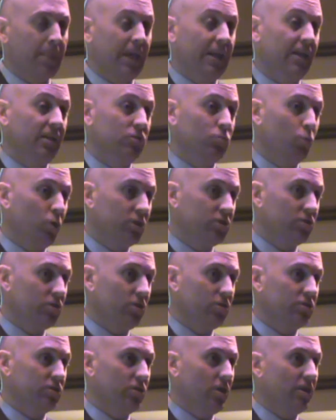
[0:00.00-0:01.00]
And as
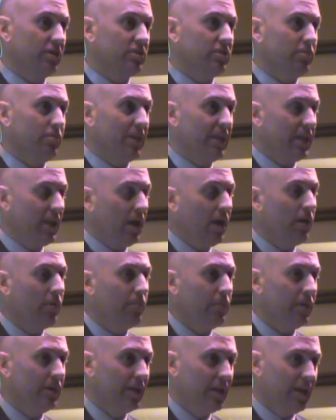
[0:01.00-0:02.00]
Worcester starts to
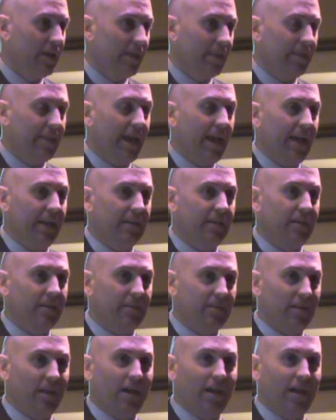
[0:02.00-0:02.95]
become that,